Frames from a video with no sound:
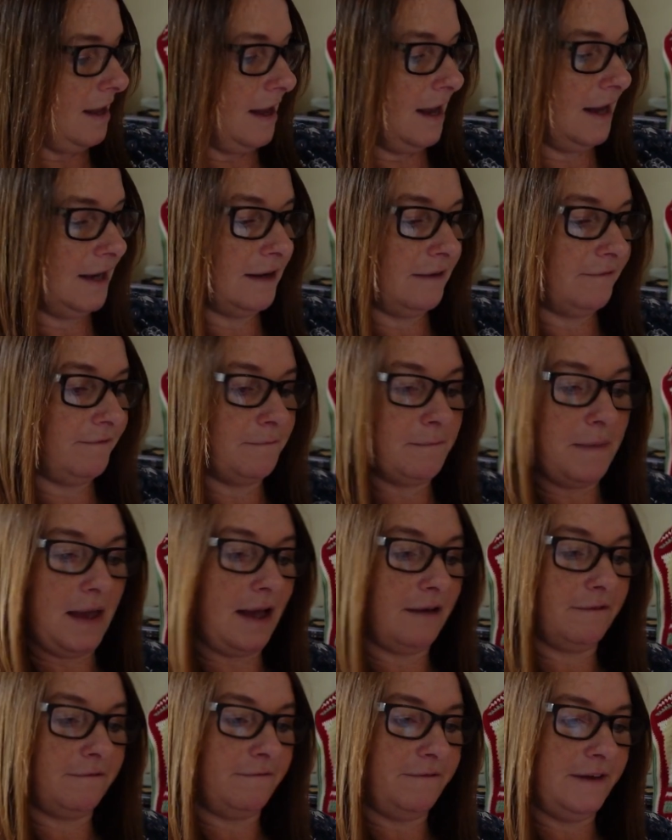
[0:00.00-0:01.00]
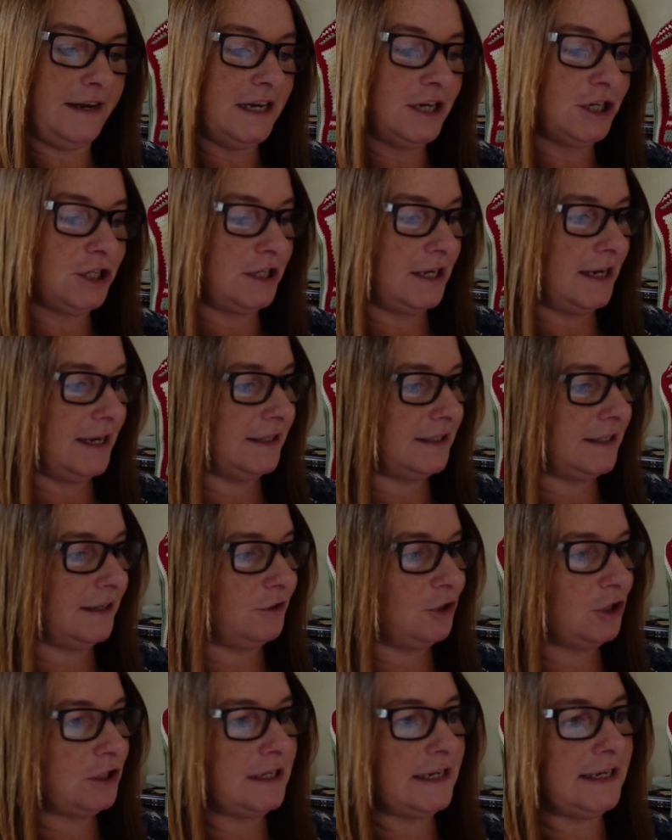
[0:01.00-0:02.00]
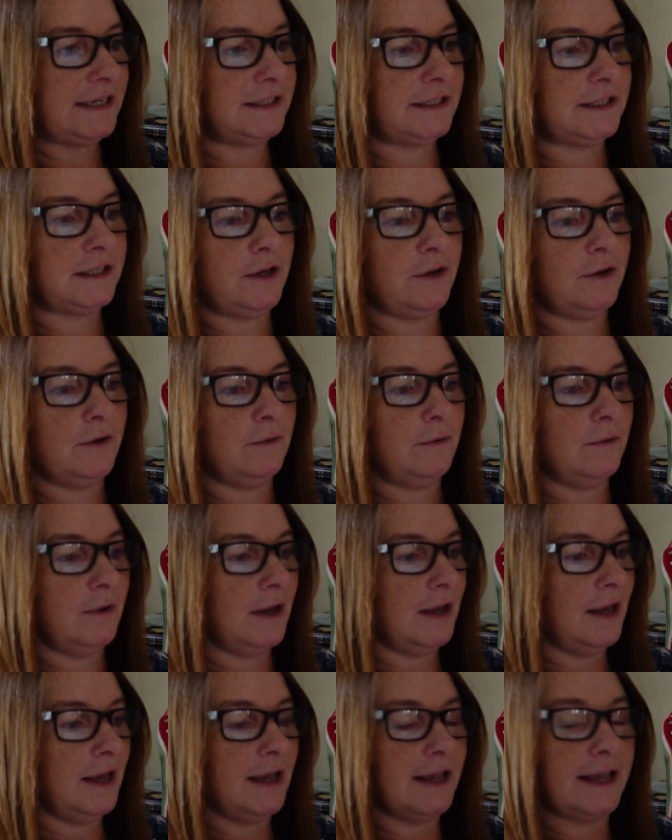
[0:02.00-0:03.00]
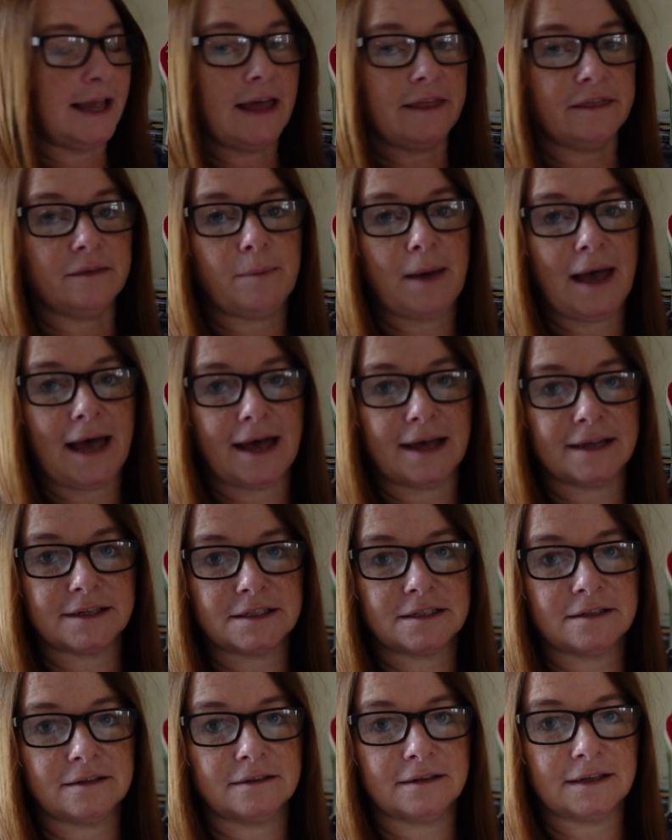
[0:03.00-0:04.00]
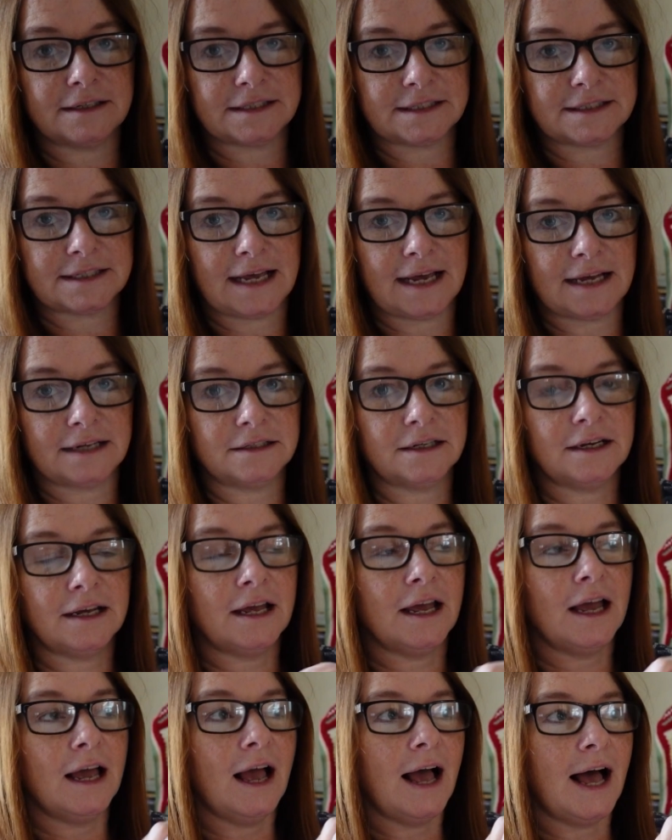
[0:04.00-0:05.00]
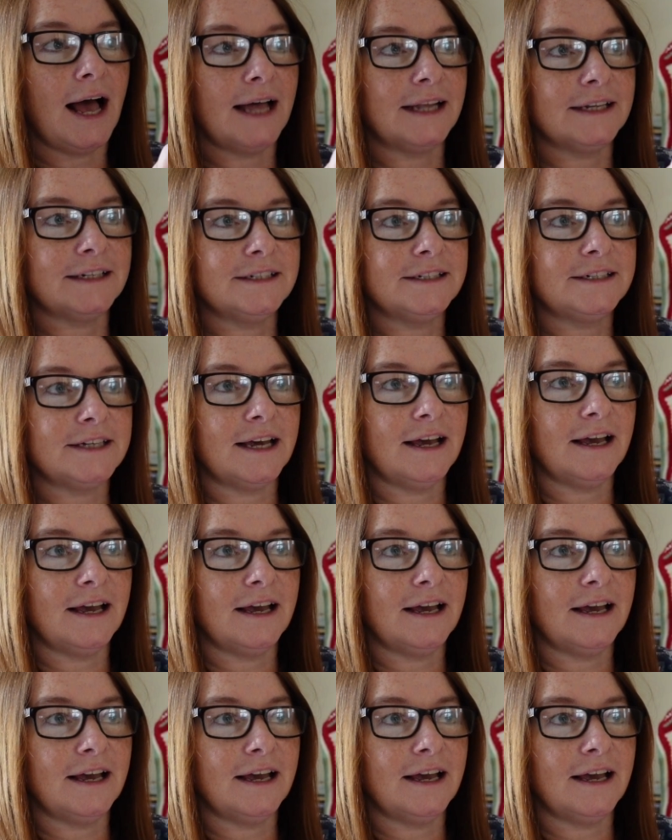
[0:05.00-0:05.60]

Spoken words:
and I've finished it. I just need to get the pad, as I said, and